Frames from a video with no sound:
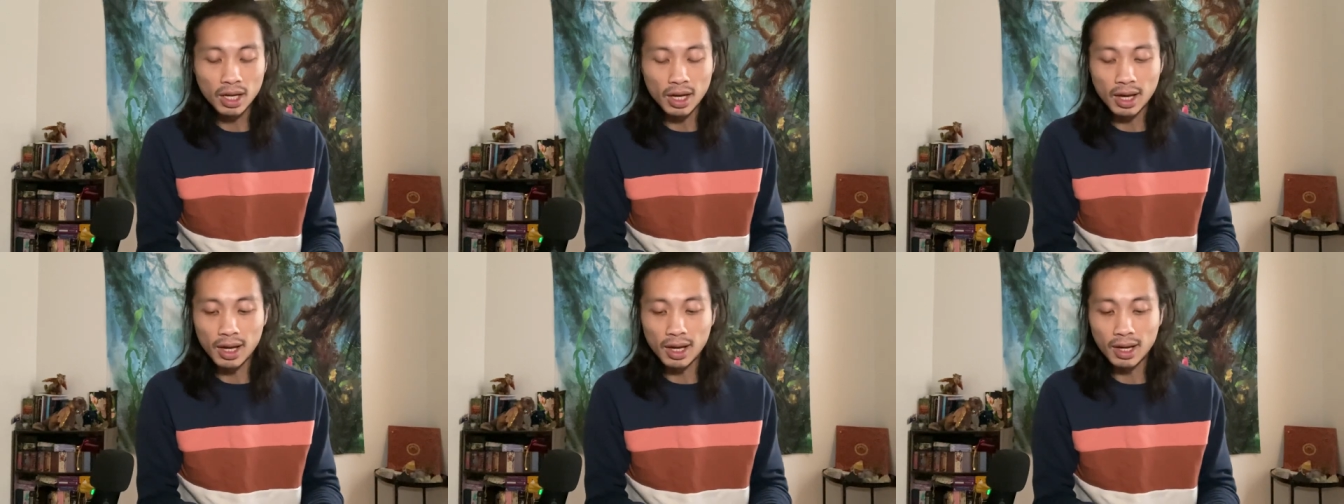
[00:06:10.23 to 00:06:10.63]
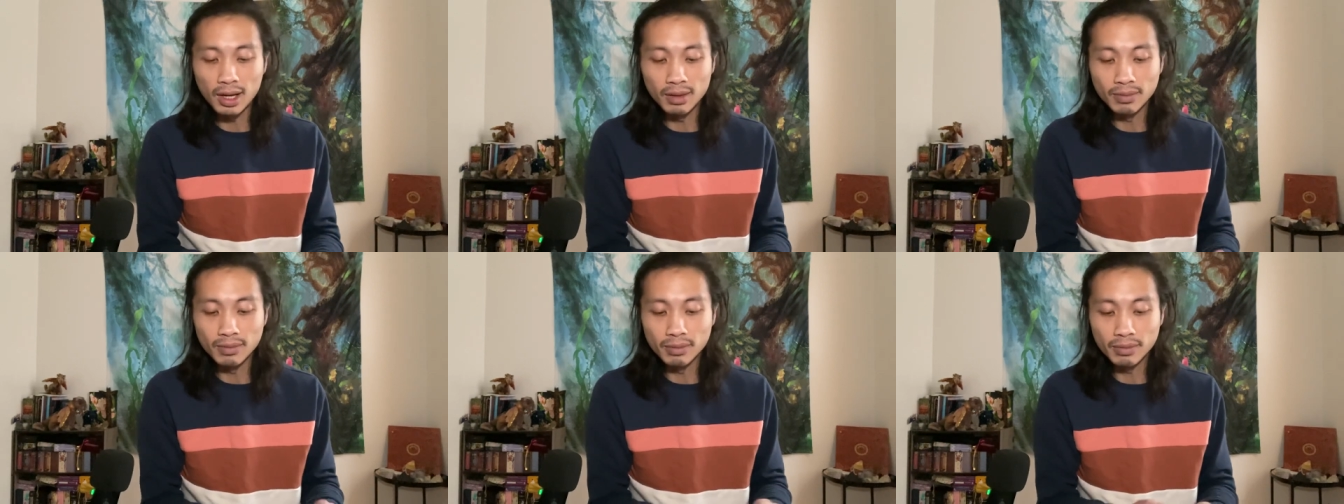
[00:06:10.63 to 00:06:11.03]

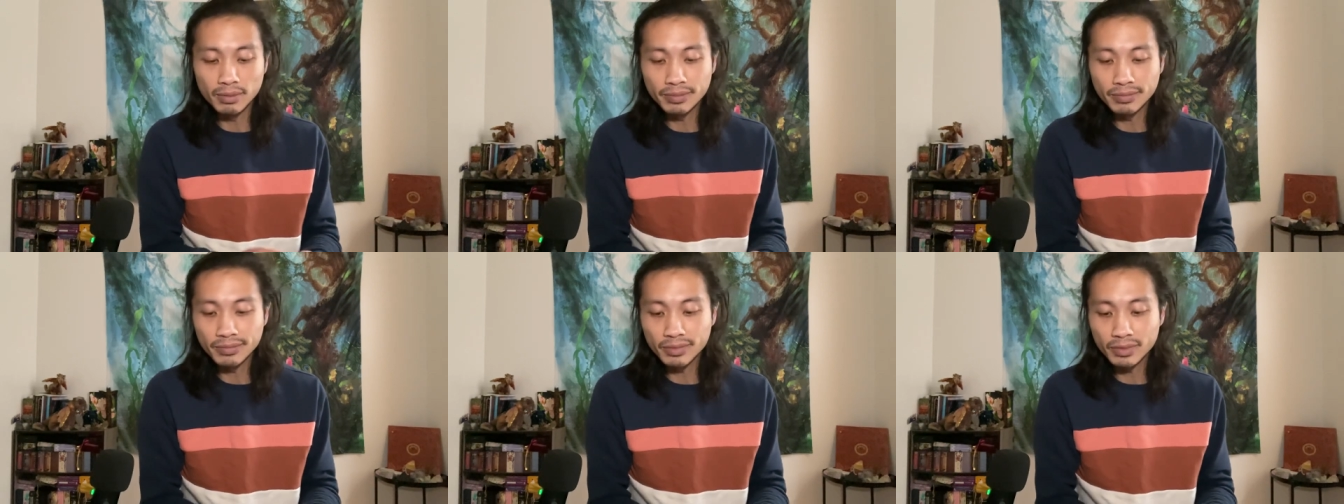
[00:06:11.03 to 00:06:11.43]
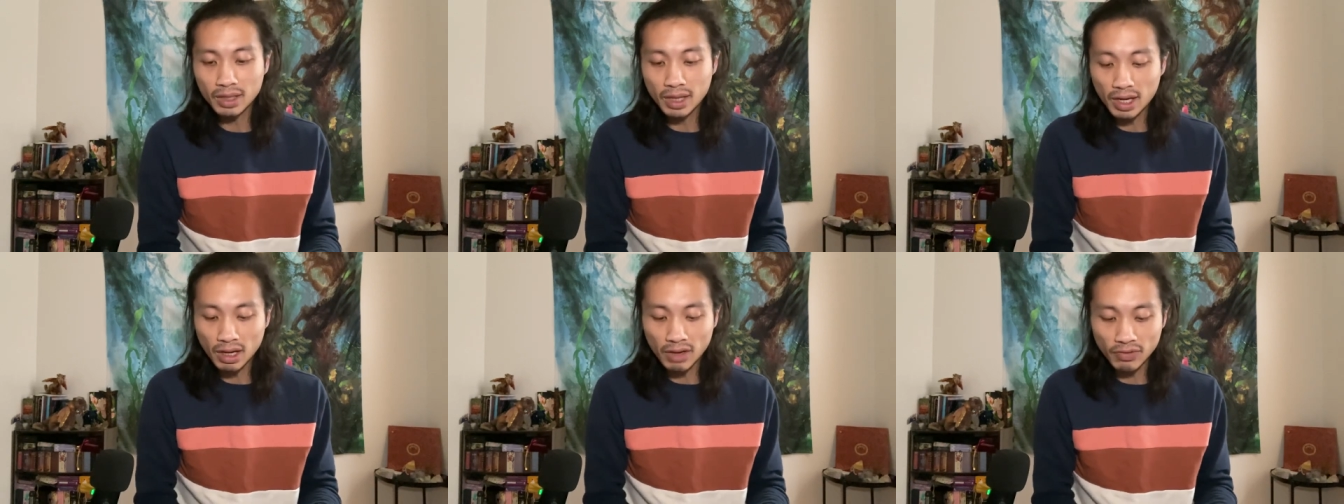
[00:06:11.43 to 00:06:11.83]
Um,
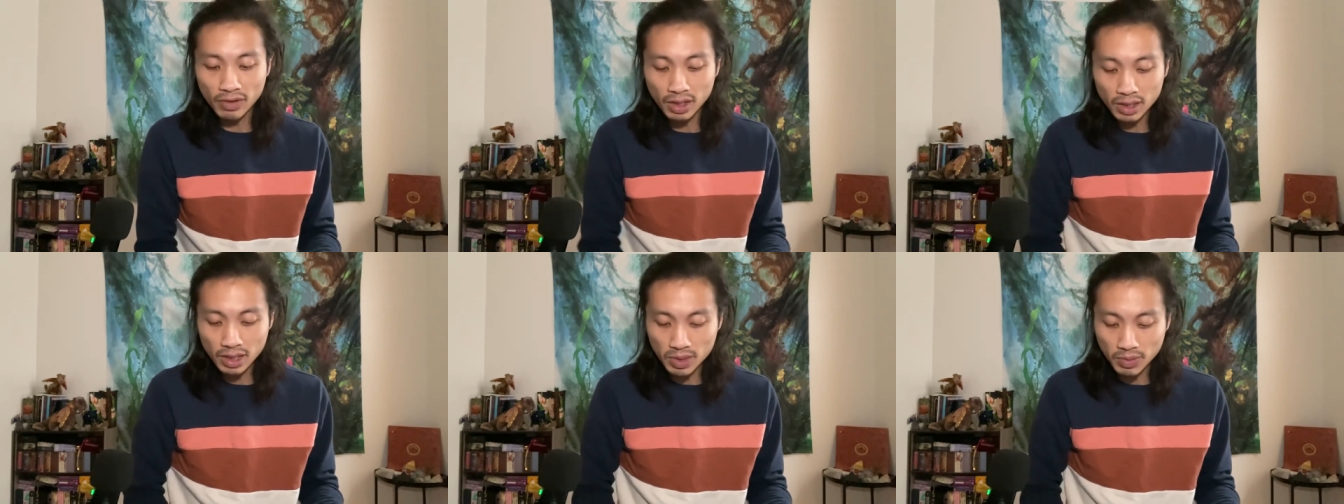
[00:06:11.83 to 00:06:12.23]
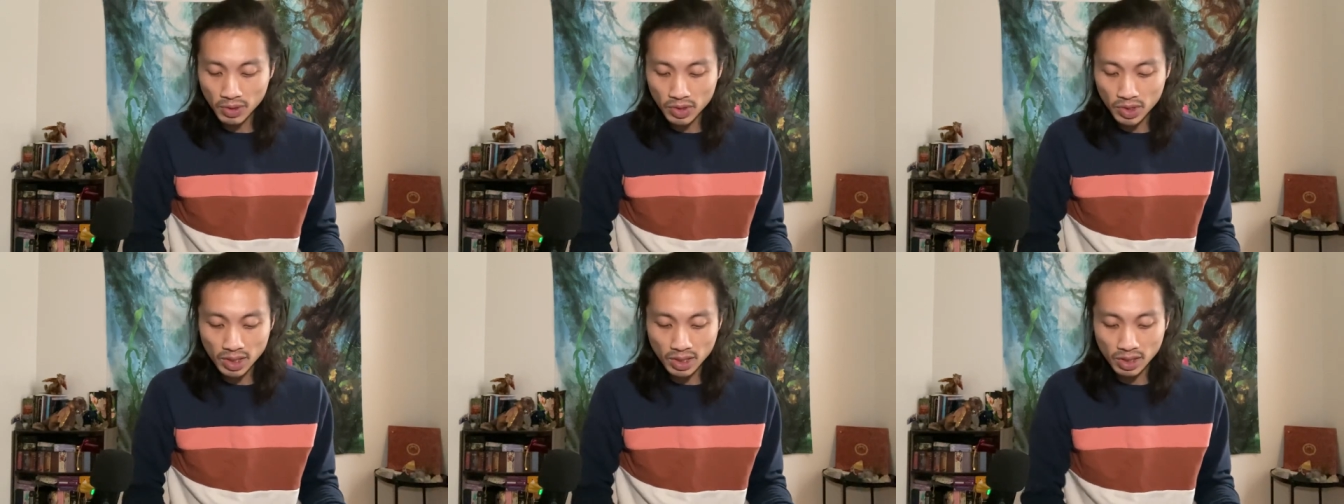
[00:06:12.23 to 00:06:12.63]
and I feel like this
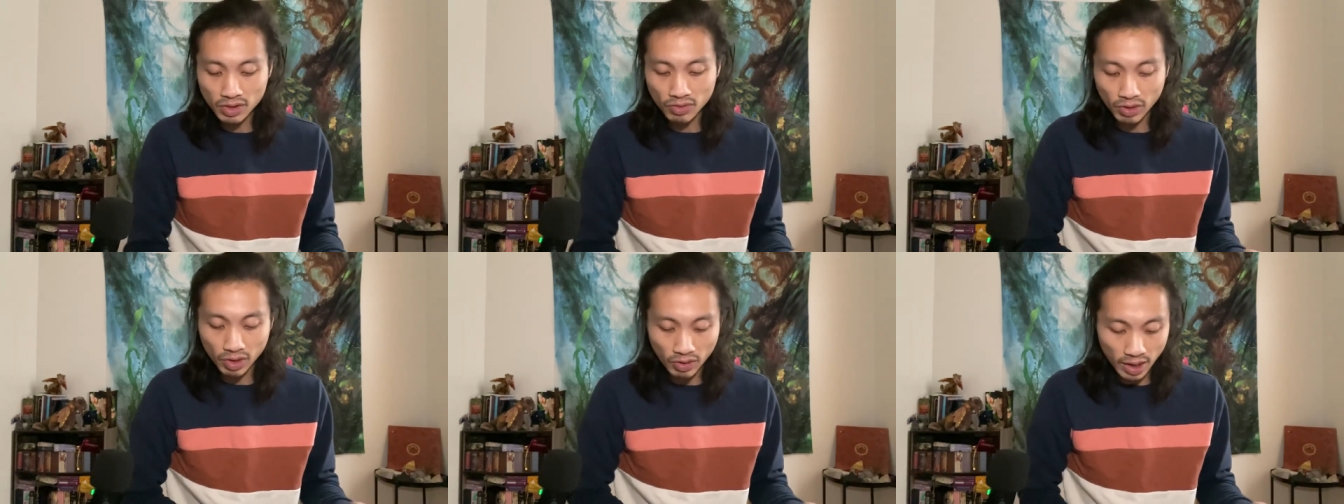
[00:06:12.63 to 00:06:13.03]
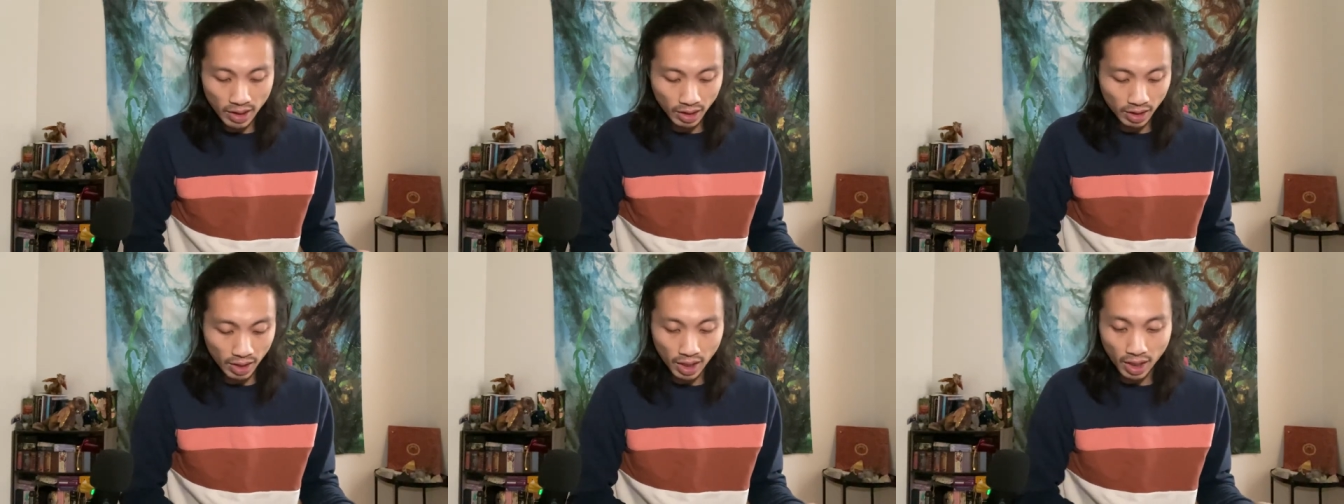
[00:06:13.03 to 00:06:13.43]
person is
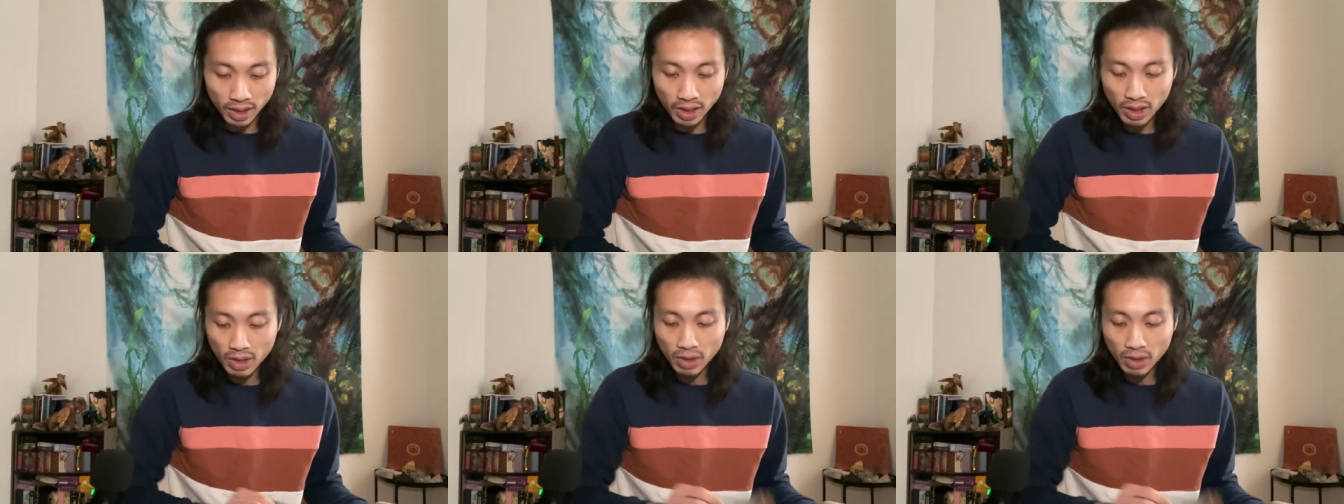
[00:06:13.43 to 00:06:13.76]
regretting that.